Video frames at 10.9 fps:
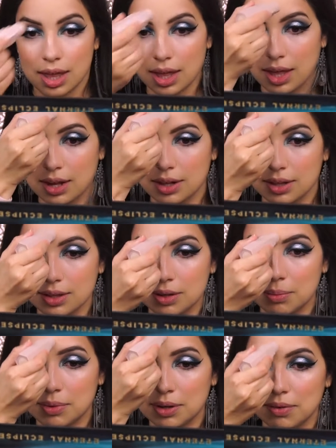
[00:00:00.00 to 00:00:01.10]
and a
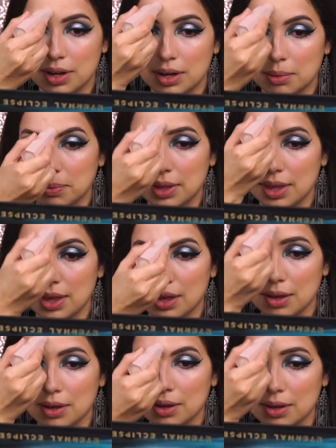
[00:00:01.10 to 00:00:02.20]
little bit right up
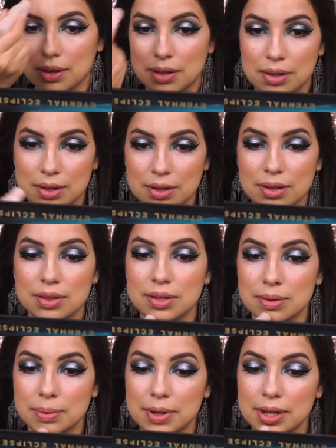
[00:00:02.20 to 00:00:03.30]
here, a
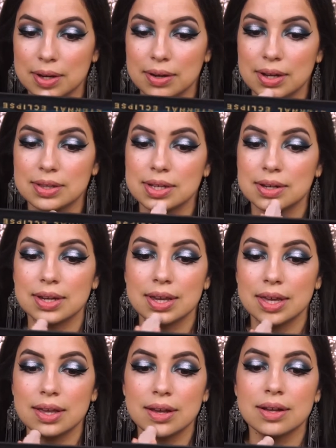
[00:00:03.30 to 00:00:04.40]
little bit right down
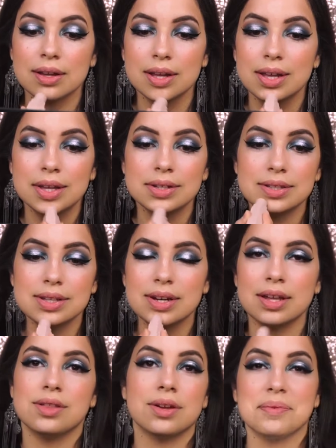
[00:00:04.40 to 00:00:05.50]
here. Just
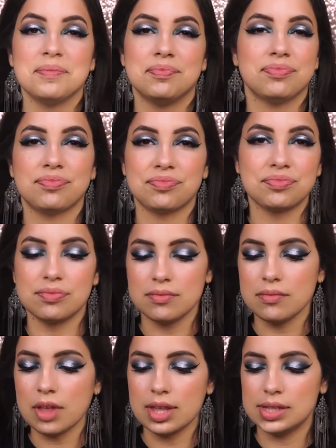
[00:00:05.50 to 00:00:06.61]
another,
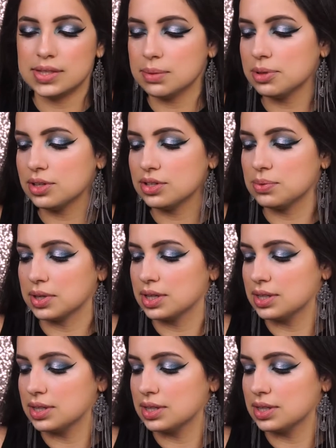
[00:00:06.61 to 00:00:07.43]
it's similar to a